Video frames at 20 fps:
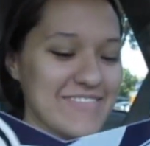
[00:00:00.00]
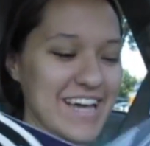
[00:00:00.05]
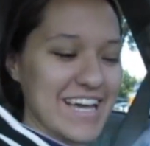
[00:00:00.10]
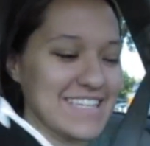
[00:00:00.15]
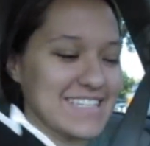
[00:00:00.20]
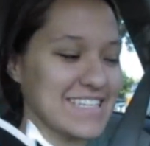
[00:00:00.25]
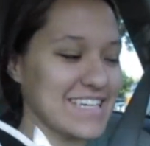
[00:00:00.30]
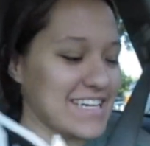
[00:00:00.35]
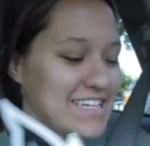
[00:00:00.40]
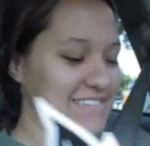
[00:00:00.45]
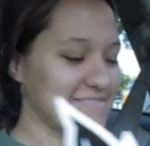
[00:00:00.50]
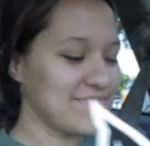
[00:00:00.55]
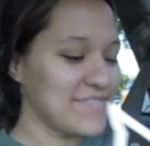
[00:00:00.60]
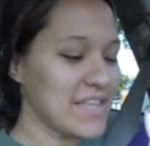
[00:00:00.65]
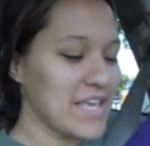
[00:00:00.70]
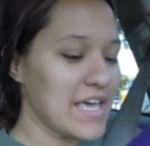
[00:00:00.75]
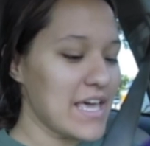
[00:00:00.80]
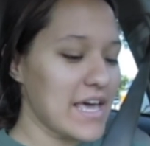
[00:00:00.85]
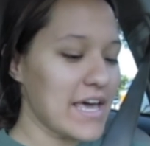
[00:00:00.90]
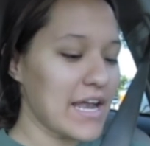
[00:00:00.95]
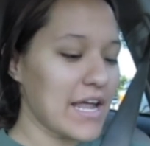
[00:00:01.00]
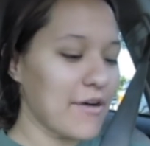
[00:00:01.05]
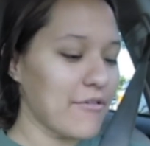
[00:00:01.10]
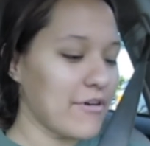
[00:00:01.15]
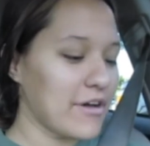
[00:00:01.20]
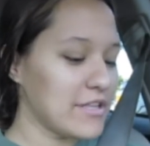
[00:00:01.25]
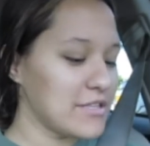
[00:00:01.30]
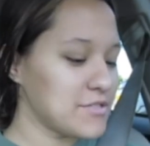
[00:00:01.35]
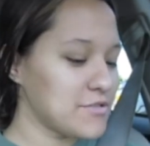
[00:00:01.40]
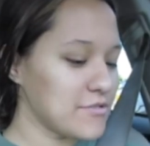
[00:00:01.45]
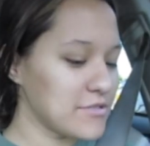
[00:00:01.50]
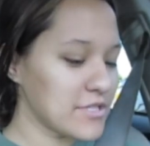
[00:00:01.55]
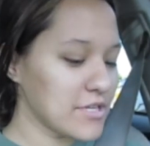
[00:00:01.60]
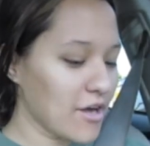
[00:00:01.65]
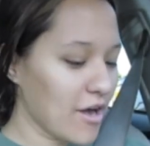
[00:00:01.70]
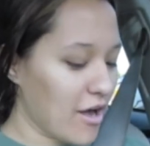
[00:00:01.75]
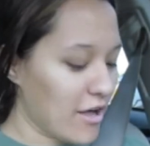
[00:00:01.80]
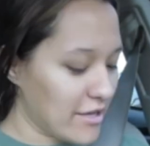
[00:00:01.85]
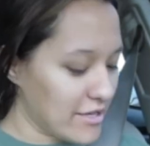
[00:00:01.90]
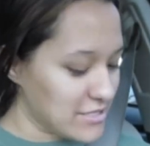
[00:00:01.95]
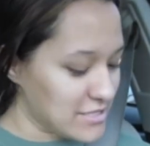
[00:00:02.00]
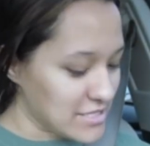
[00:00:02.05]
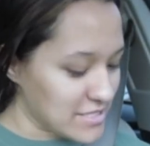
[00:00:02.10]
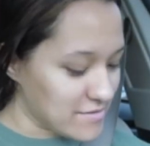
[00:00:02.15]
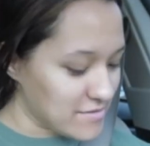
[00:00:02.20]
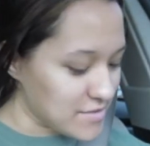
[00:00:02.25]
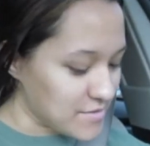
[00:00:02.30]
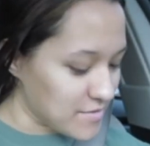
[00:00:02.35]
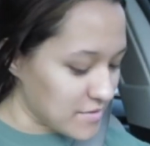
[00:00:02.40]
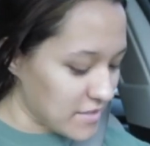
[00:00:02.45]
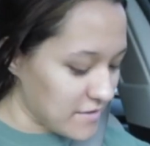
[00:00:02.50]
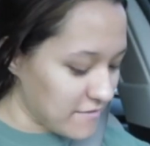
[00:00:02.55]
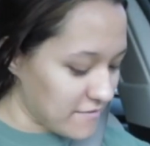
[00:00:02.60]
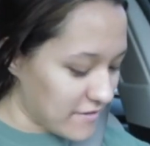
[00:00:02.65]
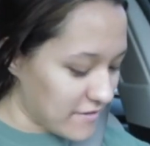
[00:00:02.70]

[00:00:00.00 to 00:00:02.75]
I did. And I went and toured the college, and it was really